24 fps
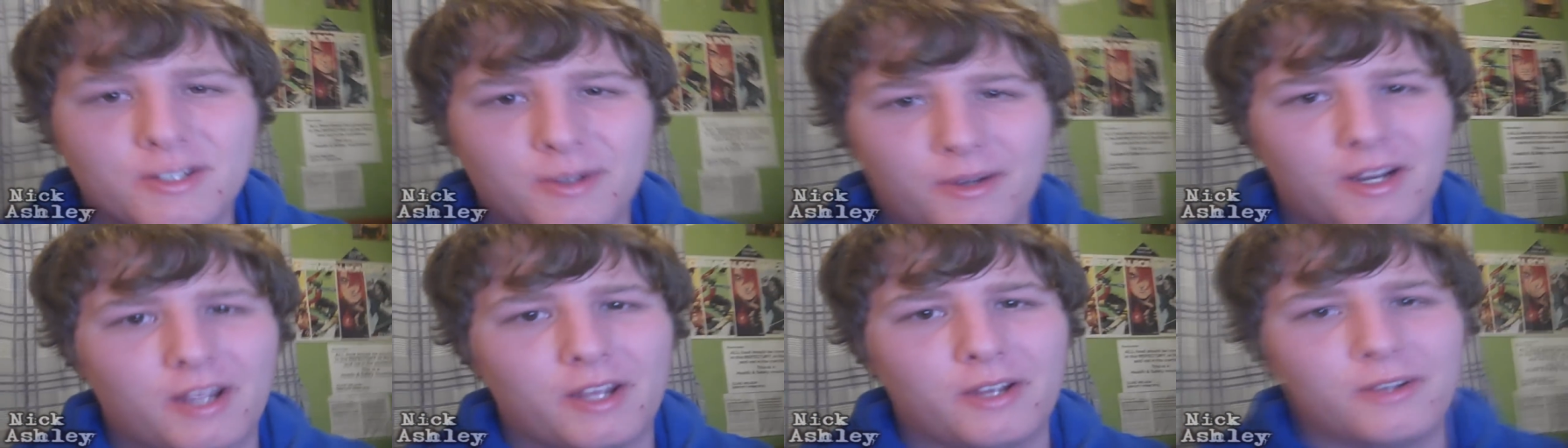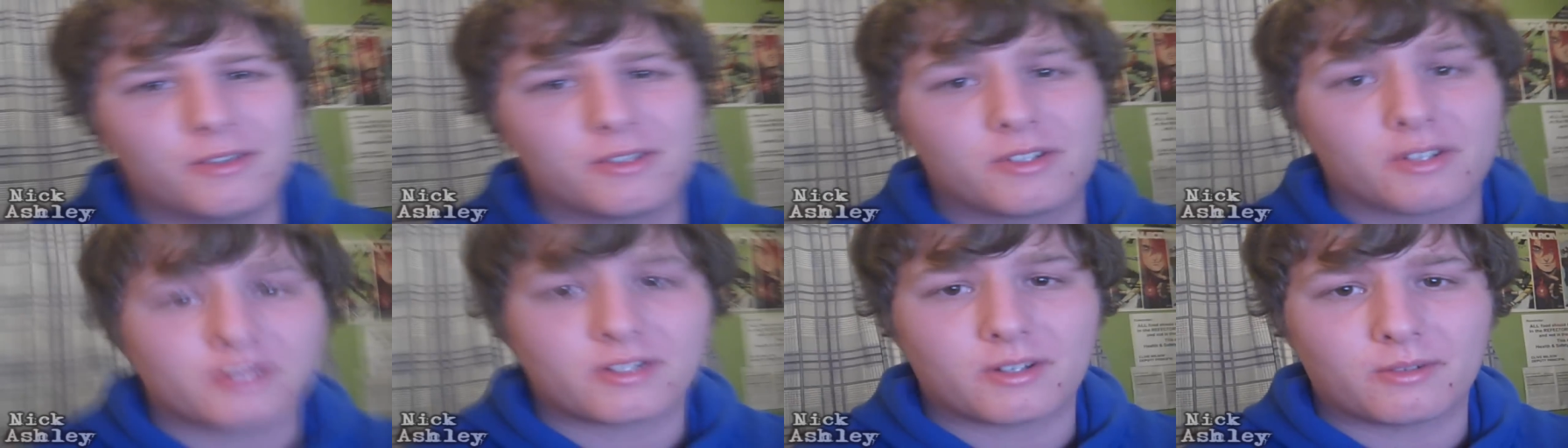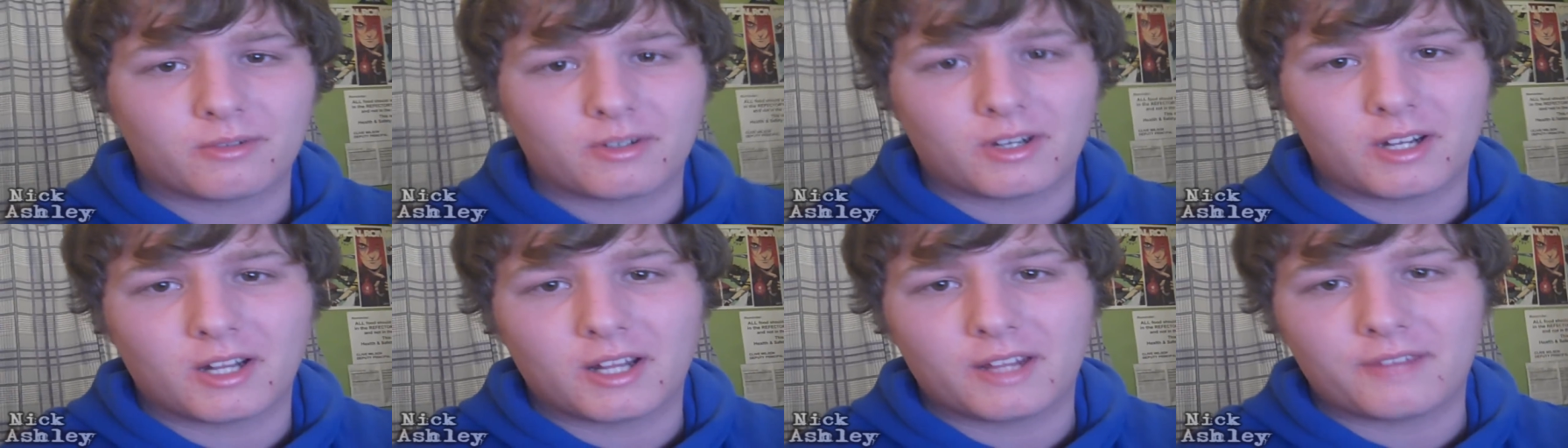so anywho, hoozles,
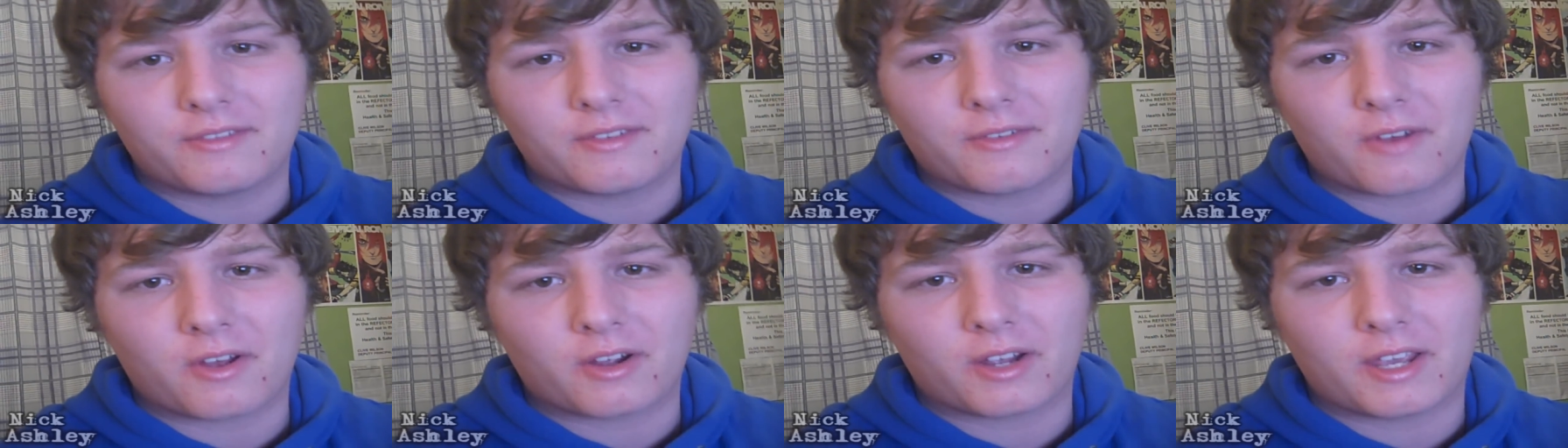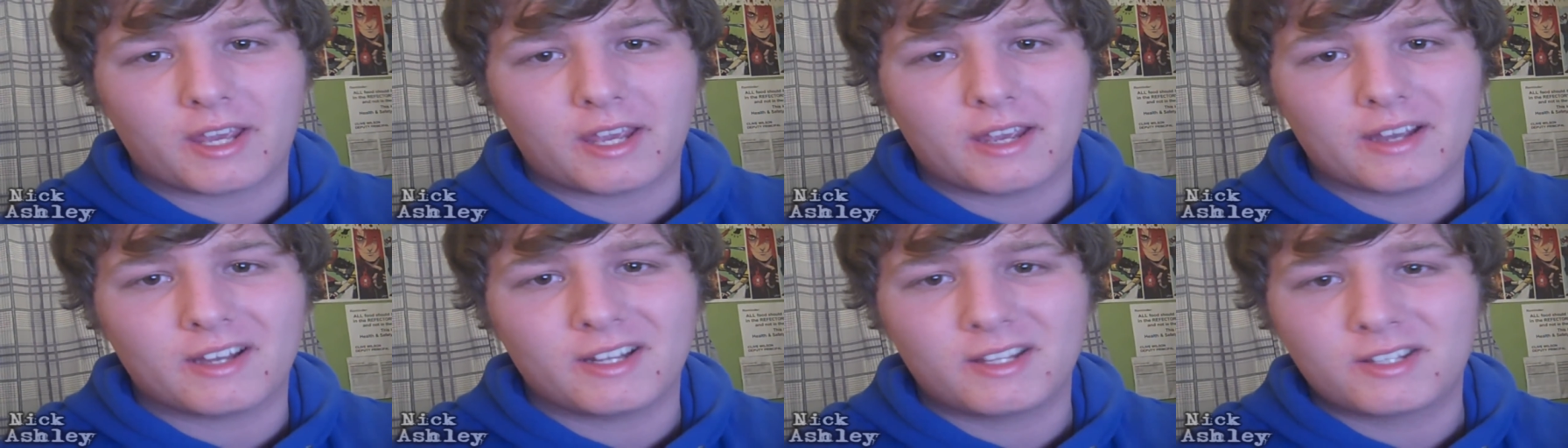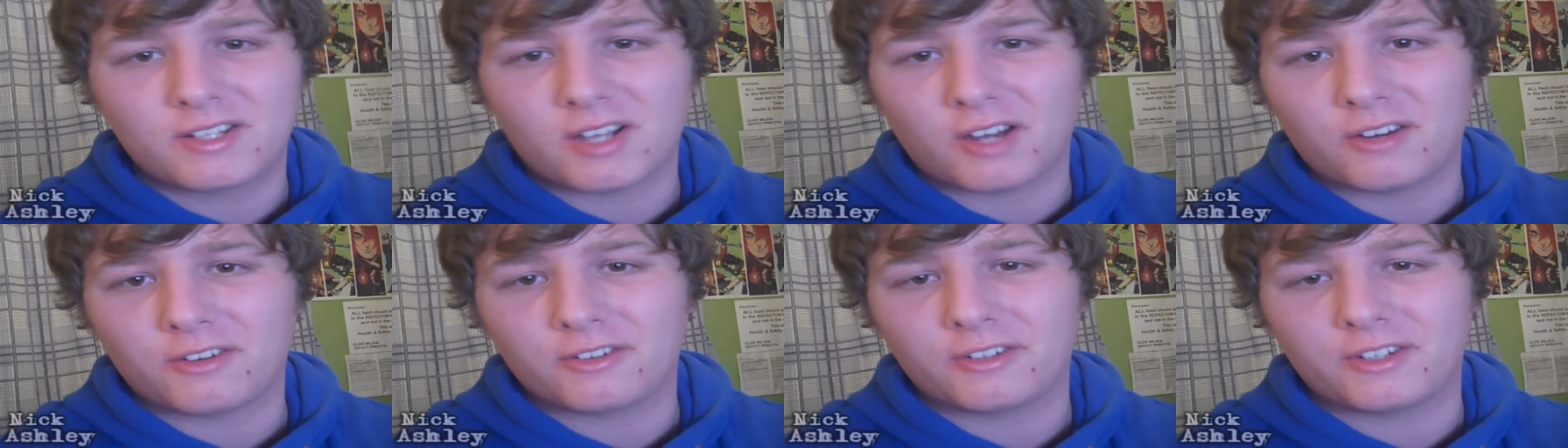I'm going to leave the vlog here.
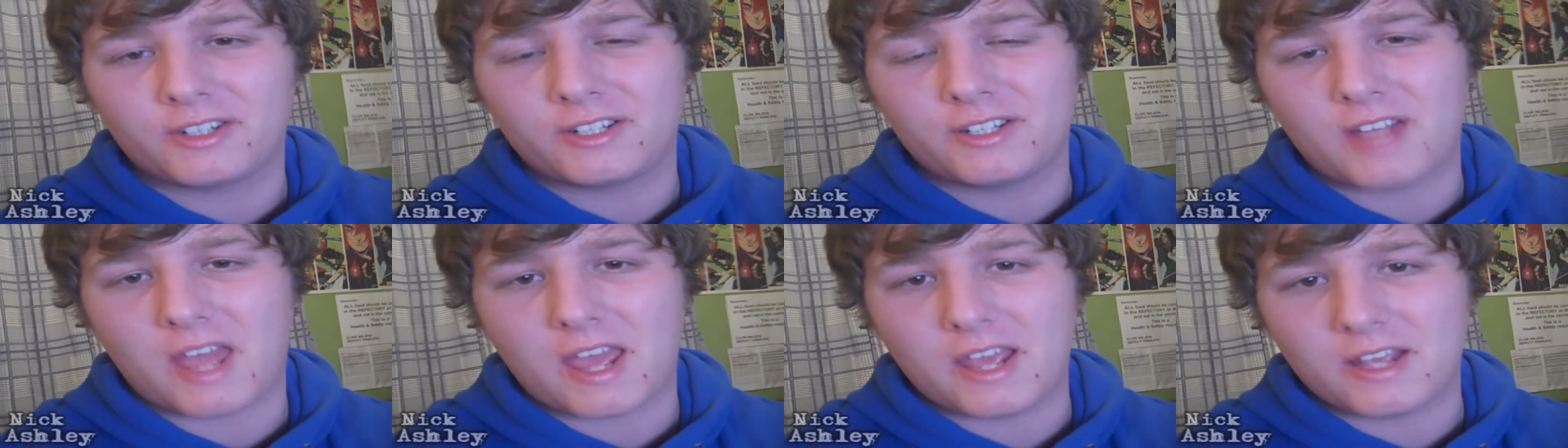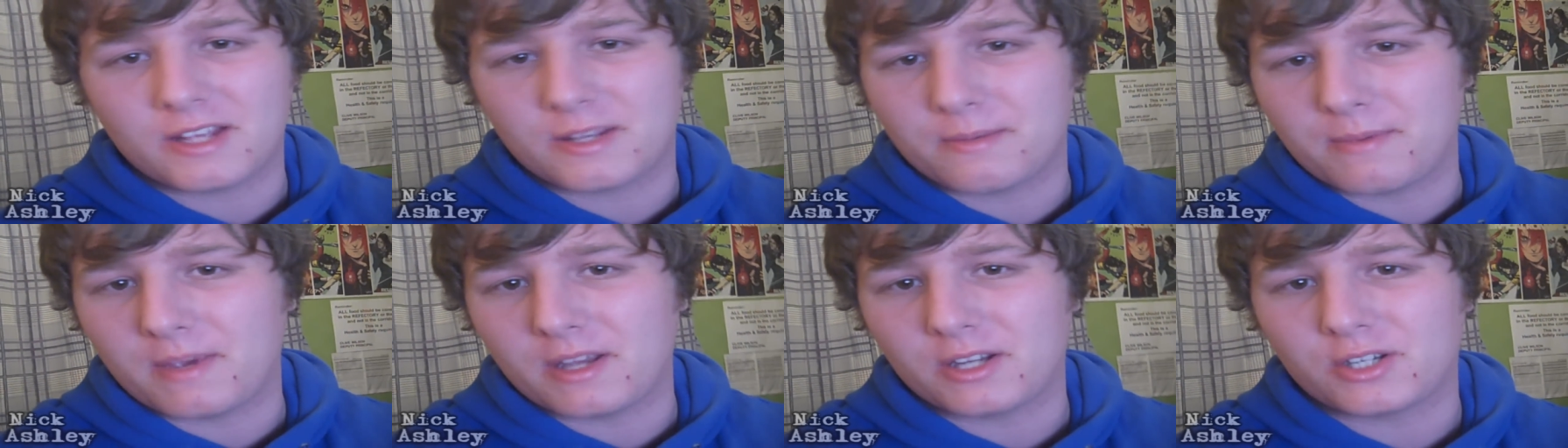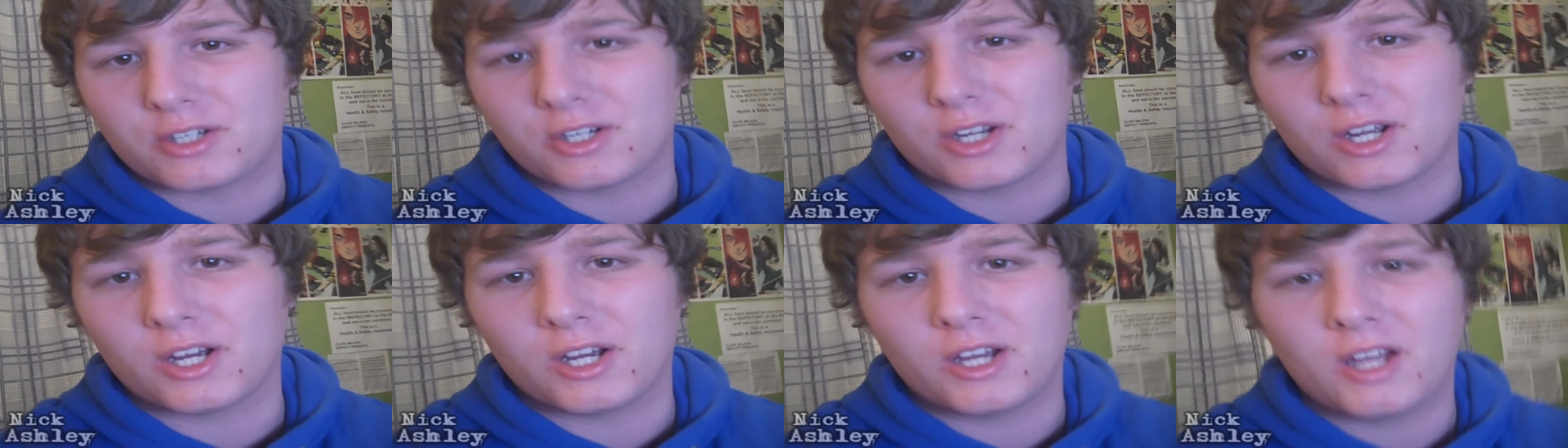Tori, it's a bit
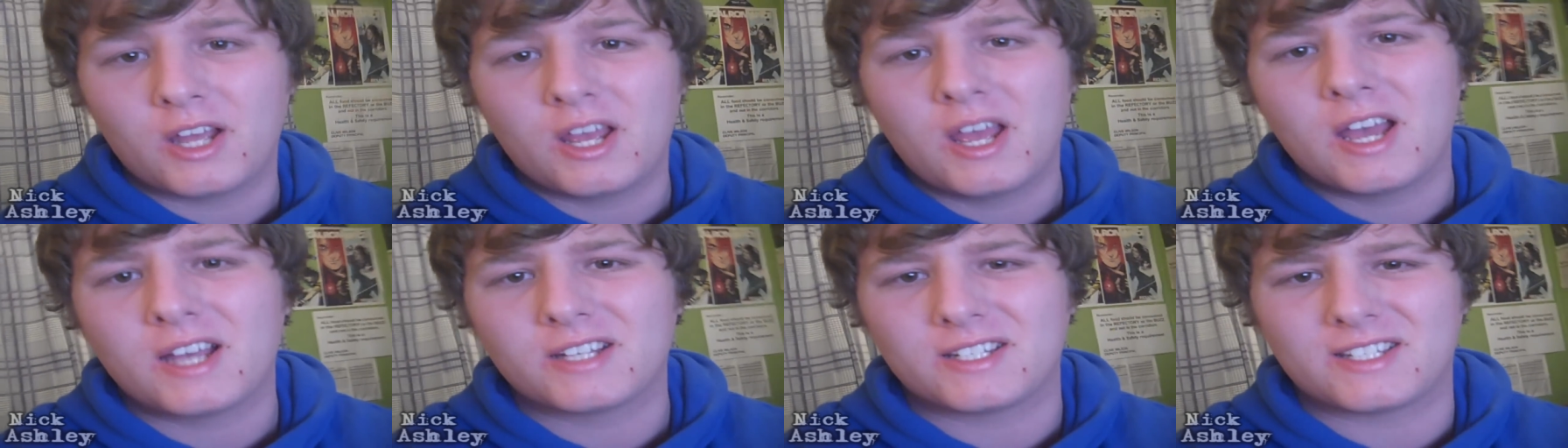short.